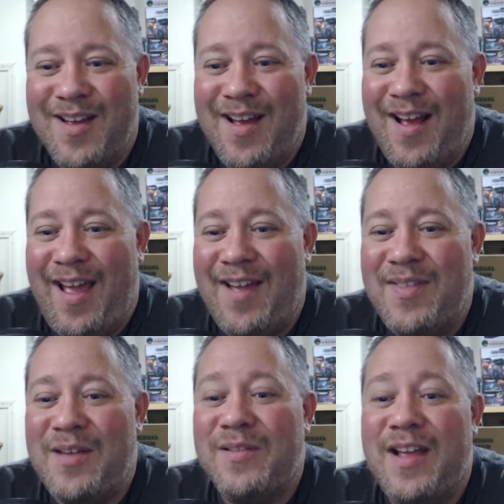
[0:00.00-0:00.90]
And
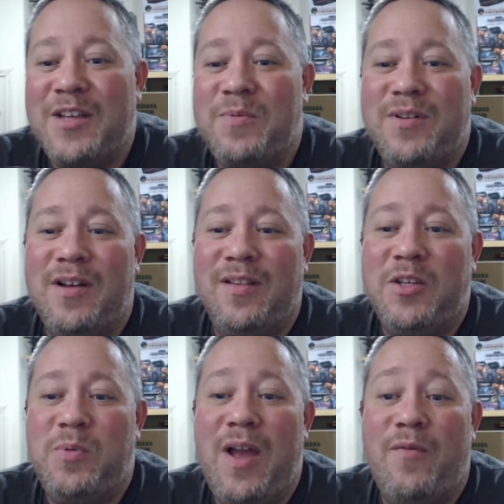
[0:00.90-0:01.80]
then last but not
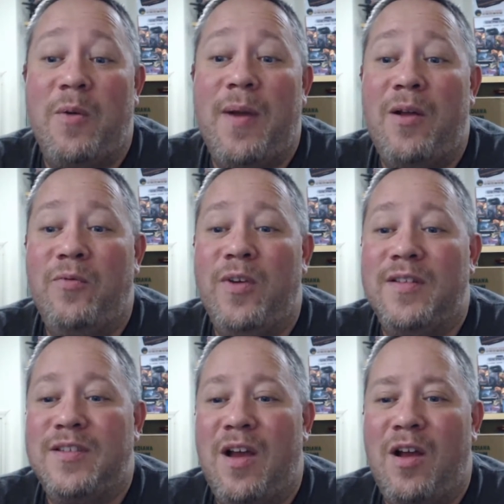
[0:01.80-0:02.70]
least, we have our pal
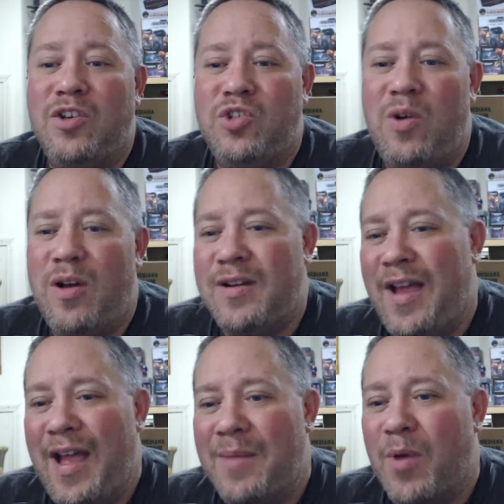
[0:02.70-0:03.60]
friends, John
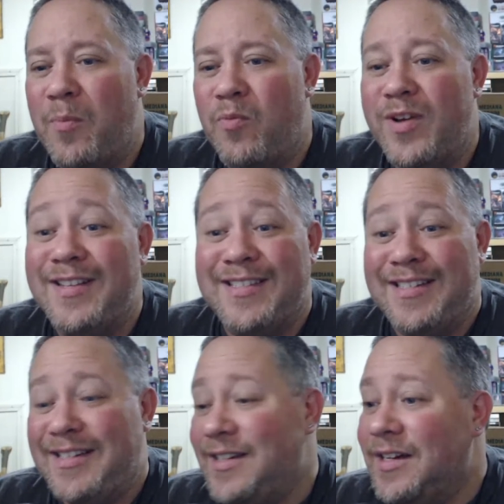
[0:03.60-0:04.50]
M.
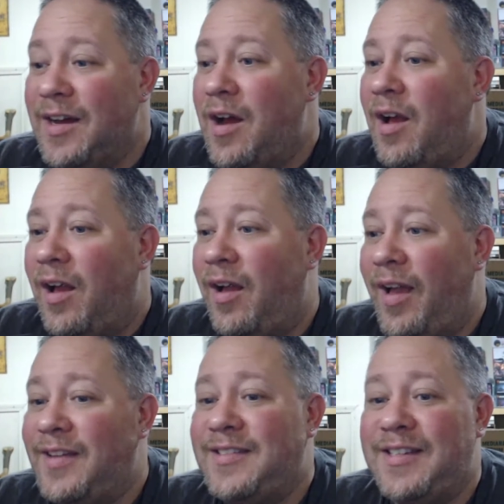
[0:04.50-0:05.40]
Breezy,
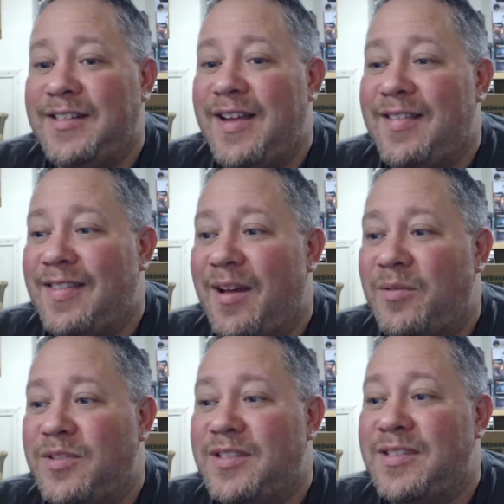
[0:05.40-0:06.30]
has
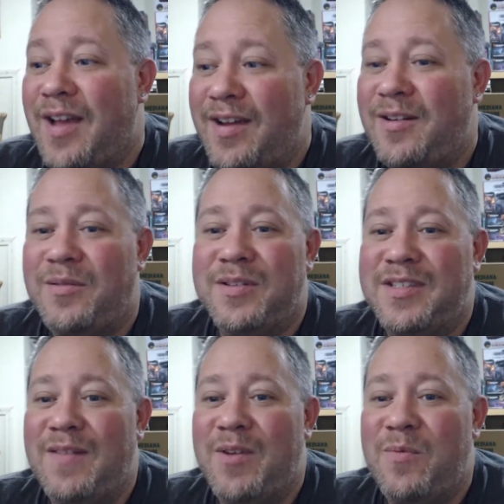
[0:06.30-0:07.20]

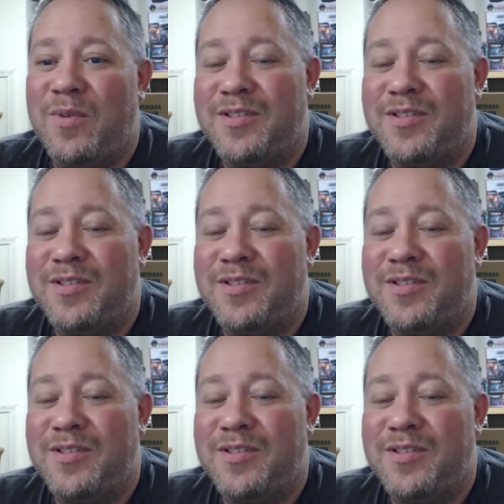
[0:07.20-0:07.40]
16,970 points.